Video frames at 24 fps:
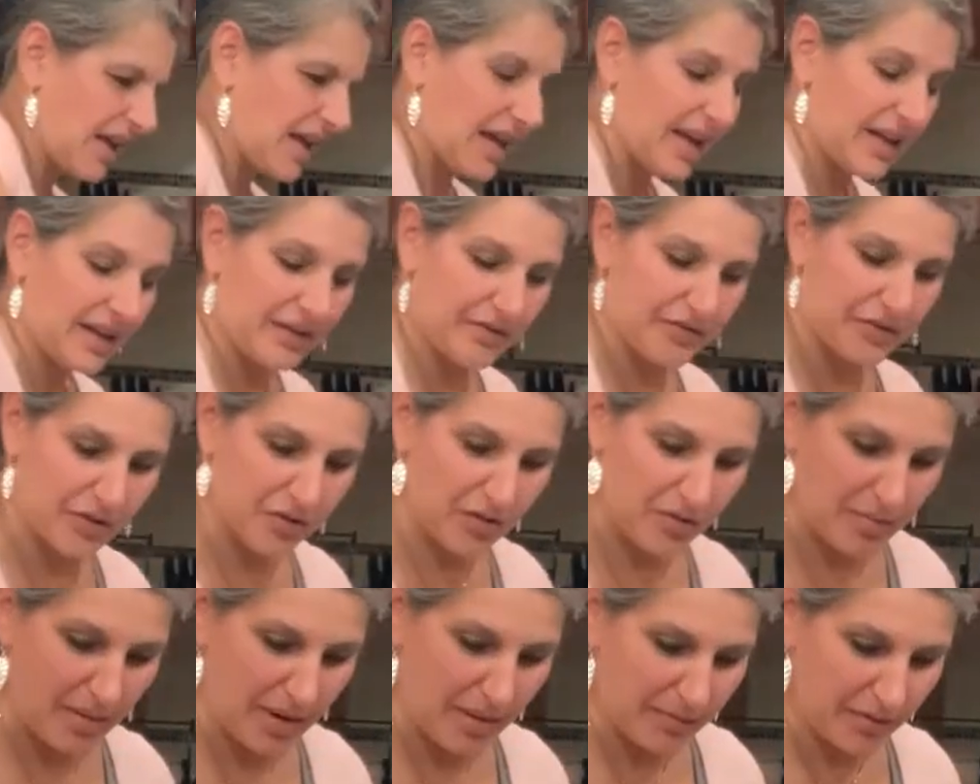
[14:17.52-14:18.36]
And if you
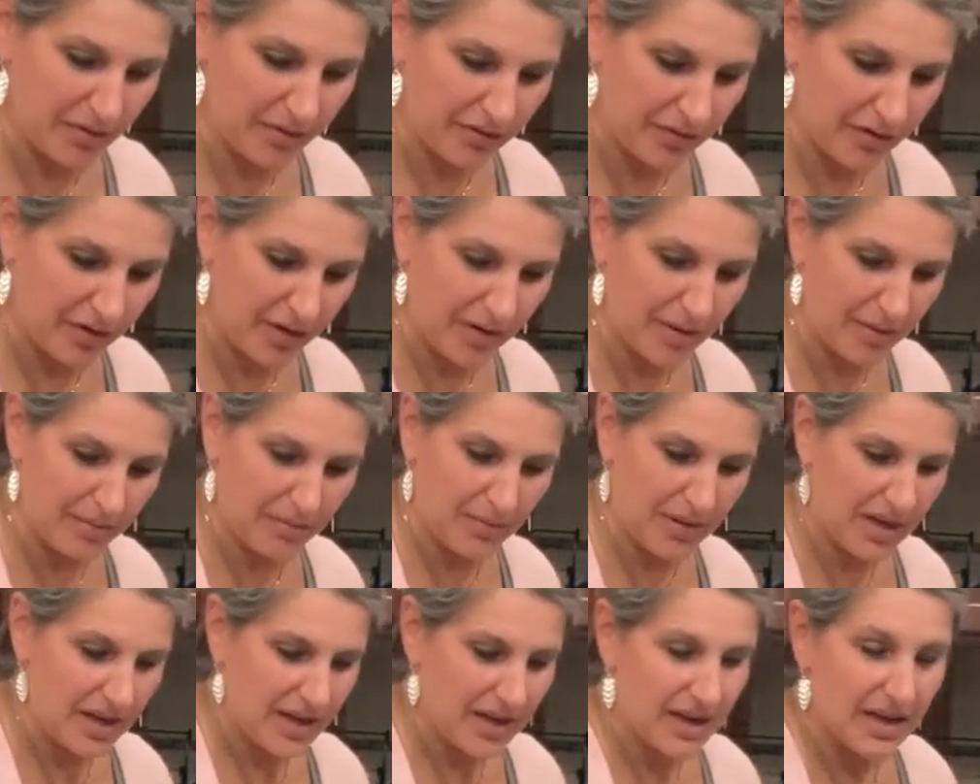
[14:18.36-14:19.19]
remember from
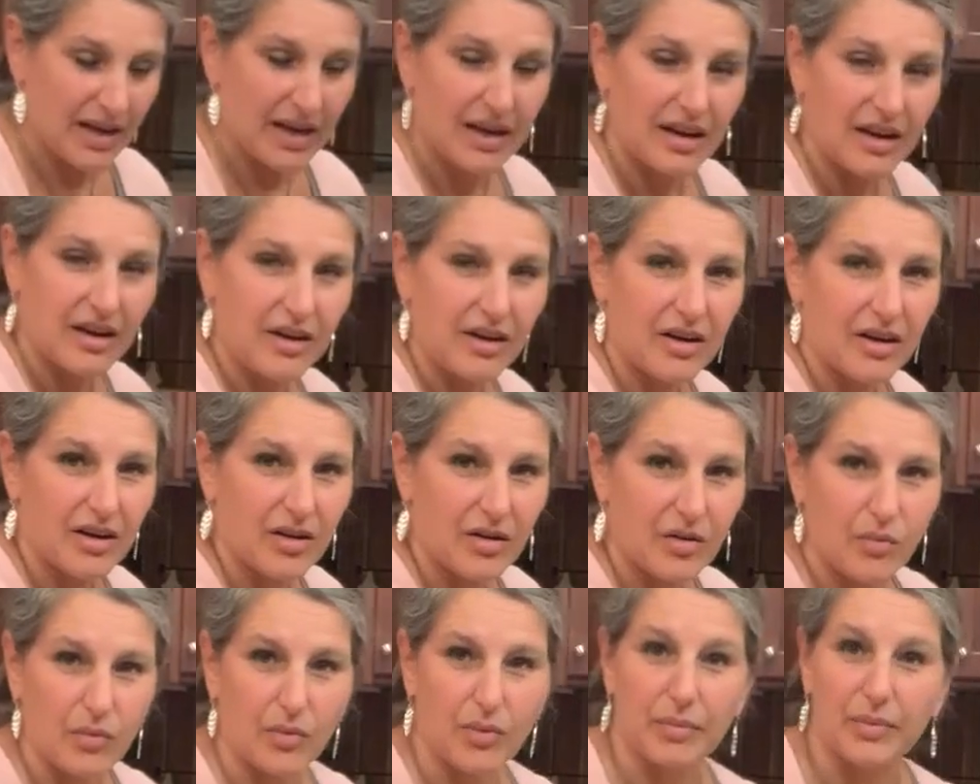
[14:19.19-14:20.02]

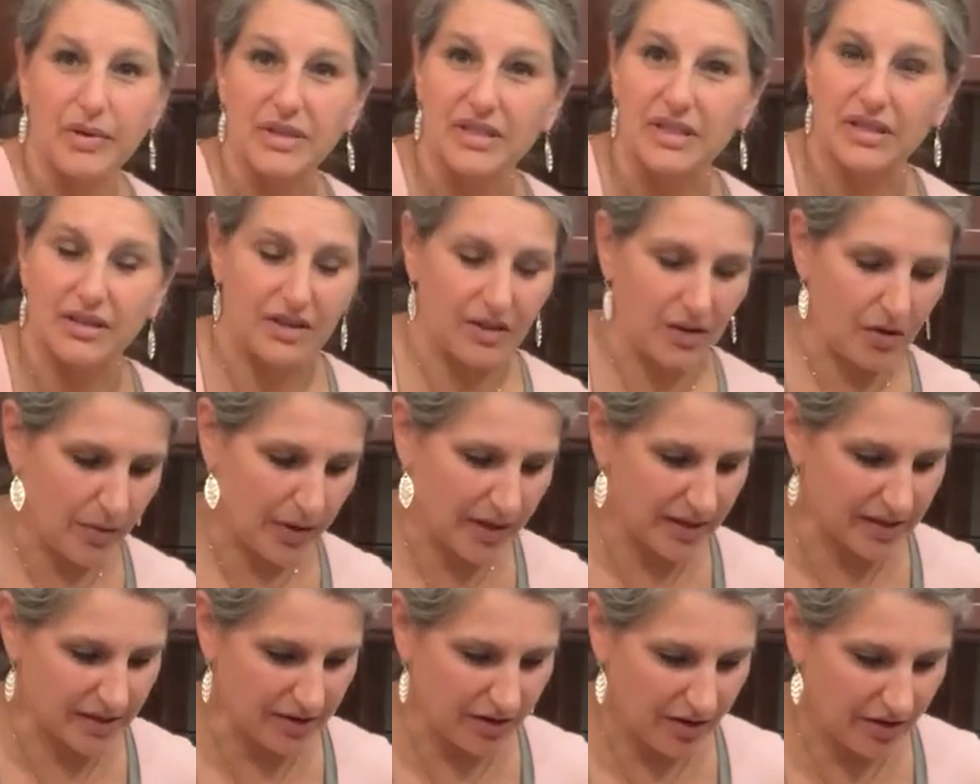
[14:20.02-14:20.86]
when we did the
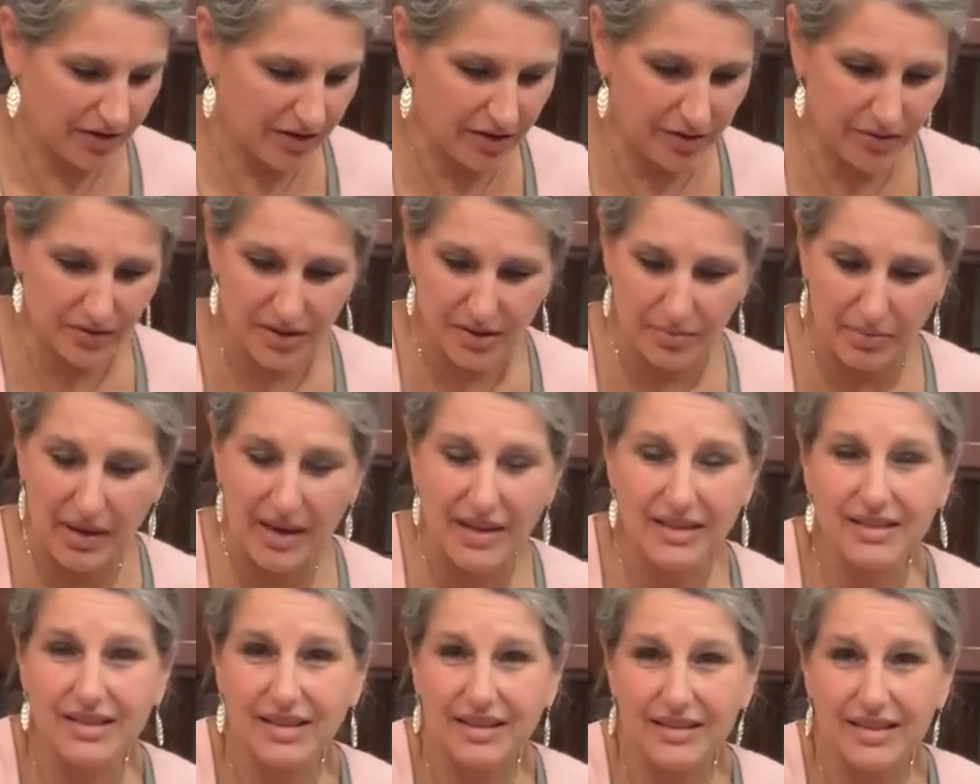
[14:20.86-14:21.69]
Cuisinart, you know, it
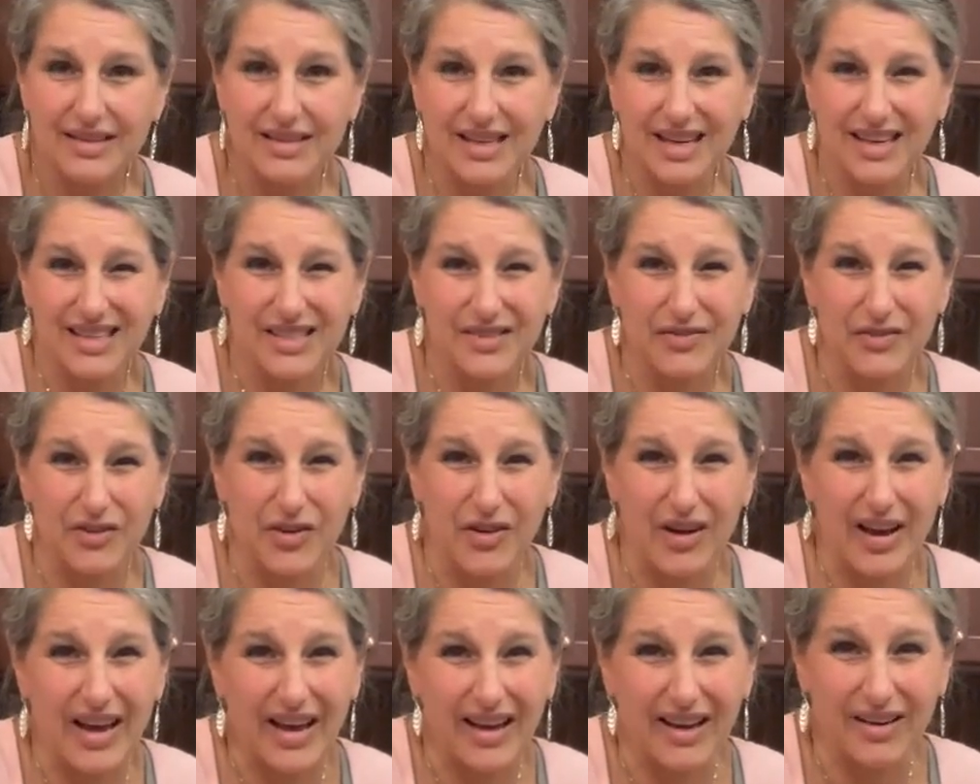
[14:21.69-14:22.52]
depends on the size of your
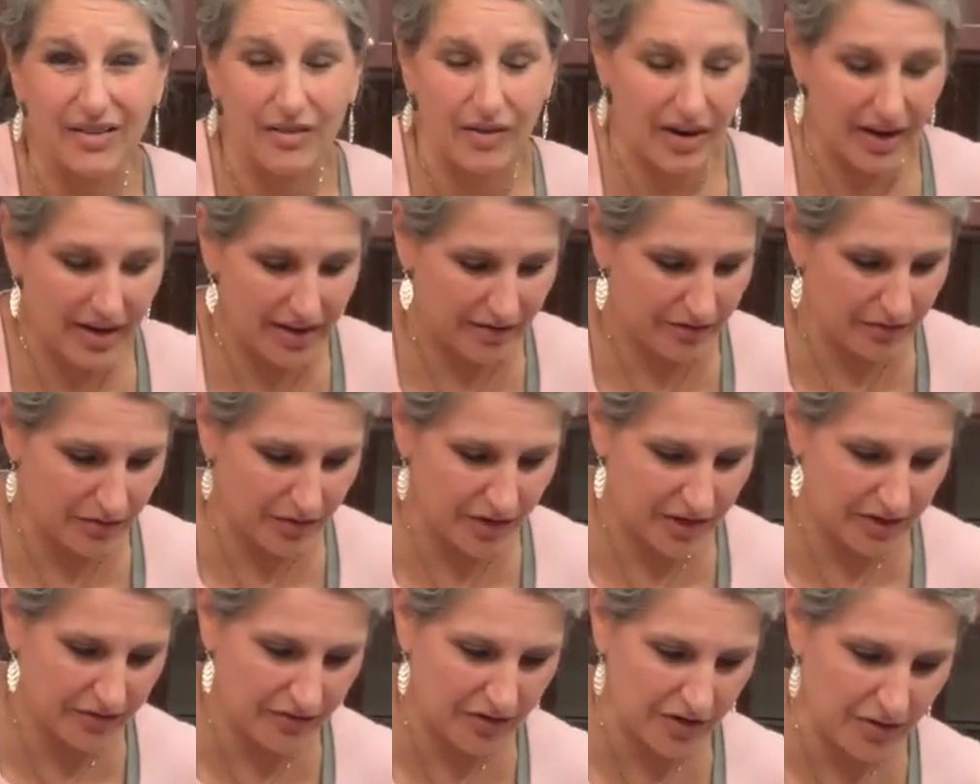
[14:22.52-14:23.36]
egg, right?
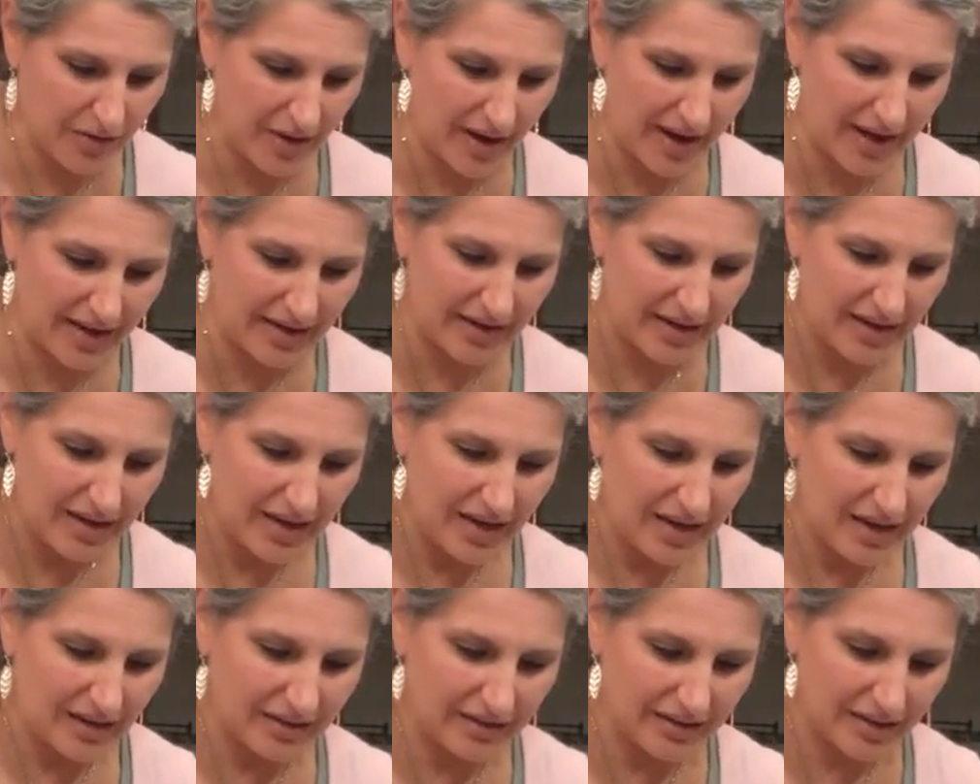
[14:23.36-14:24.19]
If you had
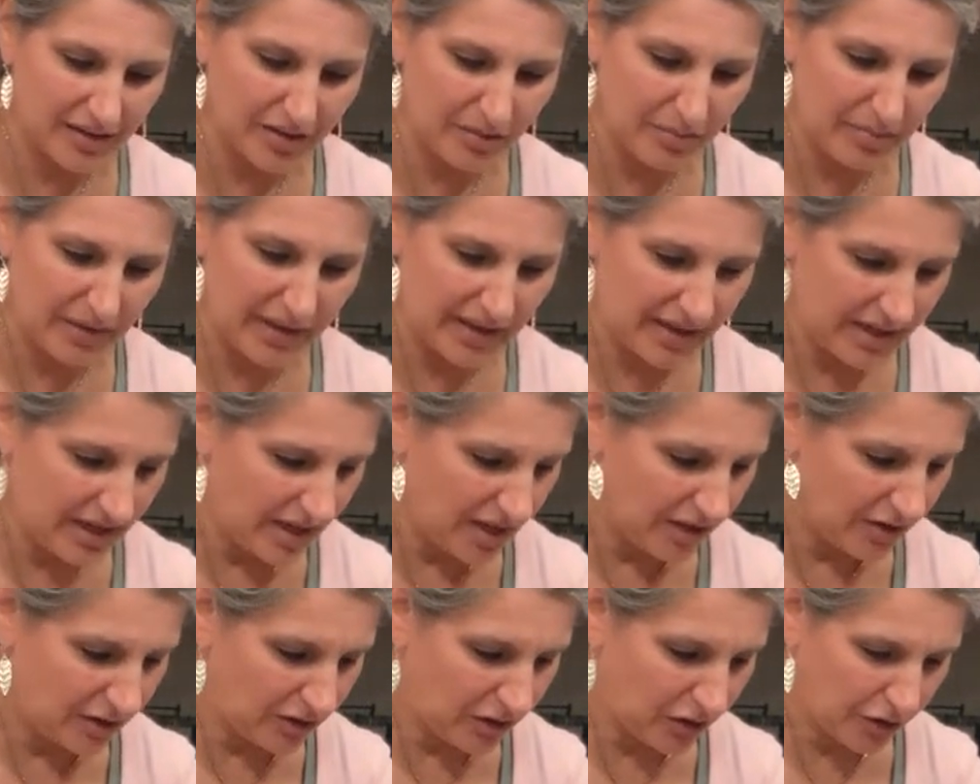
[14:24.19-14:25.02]
a little bit
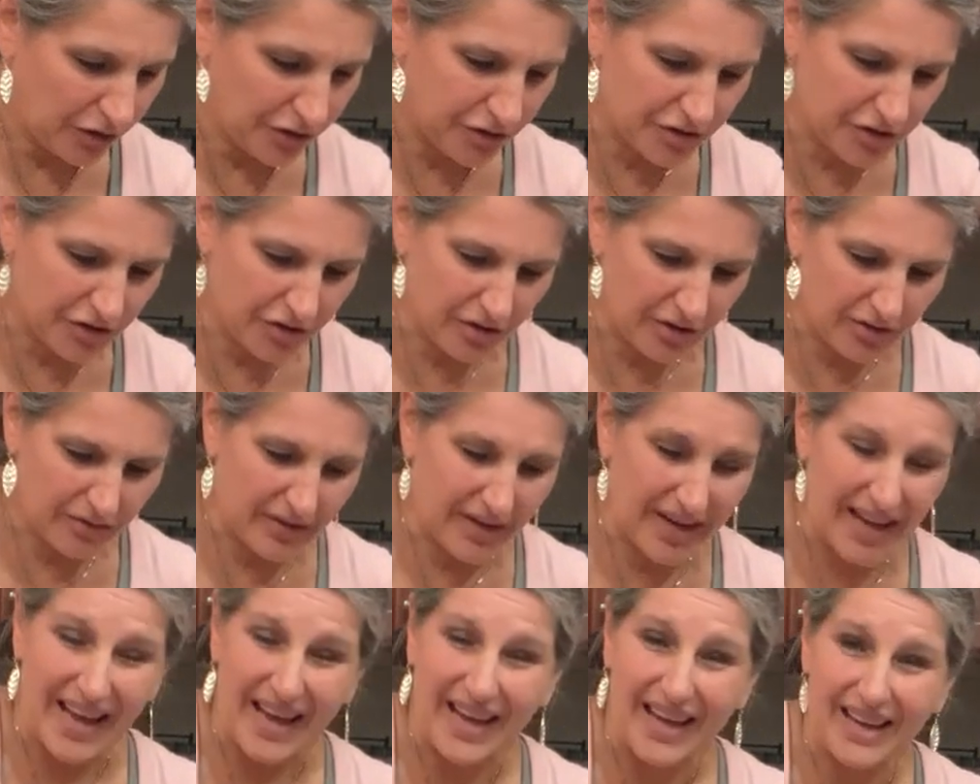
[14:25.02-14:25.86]
larger of an
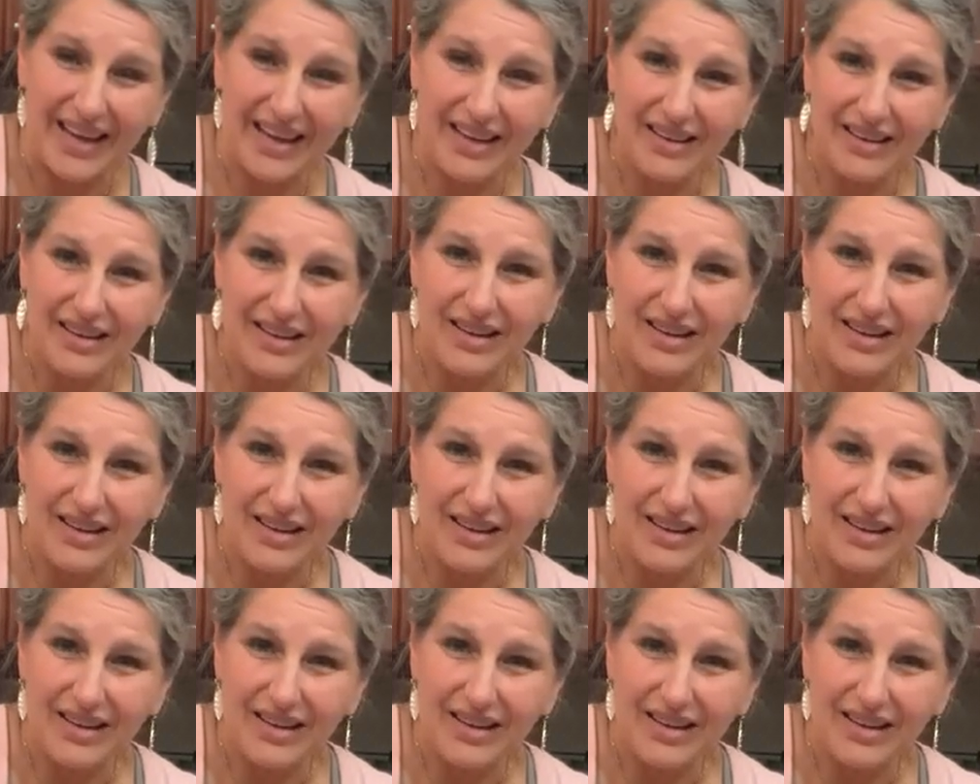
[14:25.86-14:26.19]
egg,